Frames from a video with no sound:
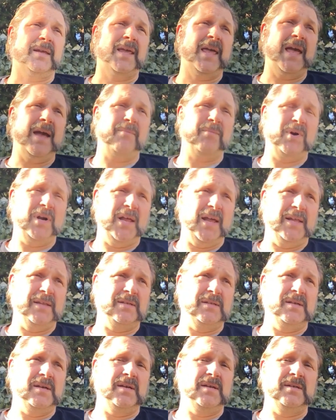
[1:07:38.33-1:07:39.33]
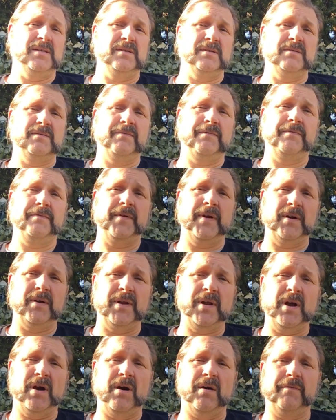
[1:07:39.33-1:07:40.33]
camera lenses,
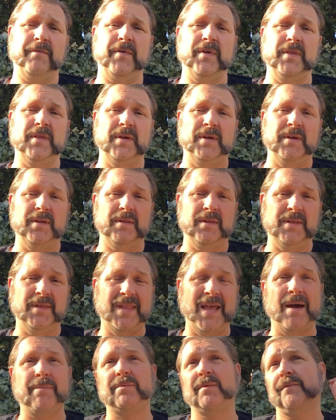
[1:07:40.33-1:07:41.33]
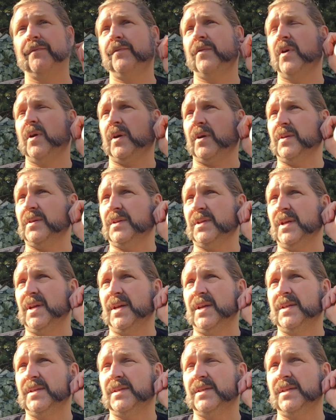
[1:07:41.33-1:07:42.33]
fairly often the depth of focus
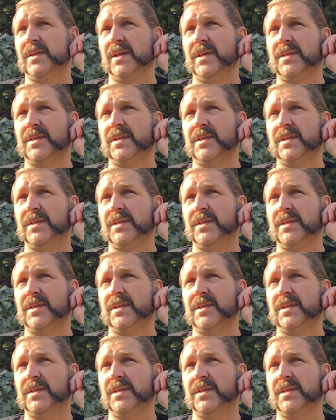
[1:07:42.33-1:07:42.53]
is